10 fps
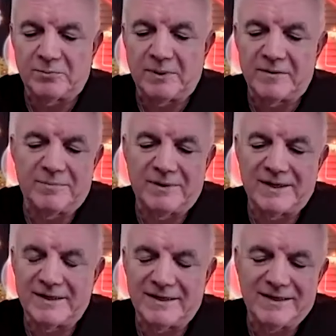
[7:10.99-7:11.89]
But
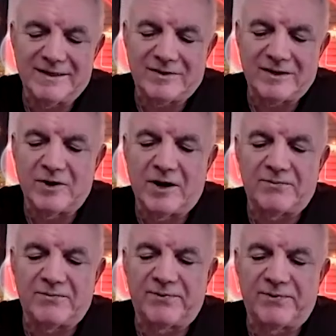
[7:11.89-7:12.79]
it's
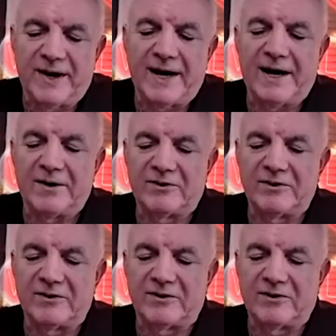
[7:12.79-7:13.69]
not fair
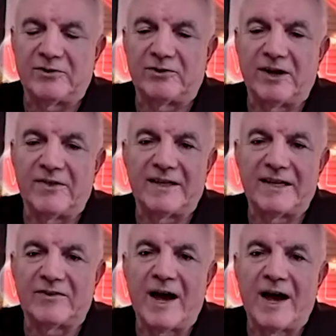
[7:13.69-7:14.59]
to say that.
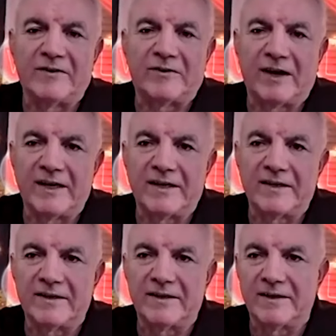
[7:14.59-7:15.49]
That's hindsight.
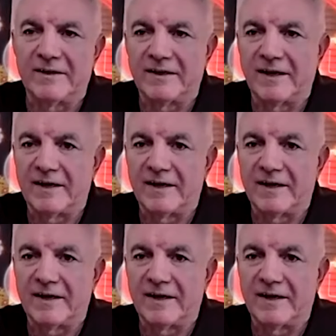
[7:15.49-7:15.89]
And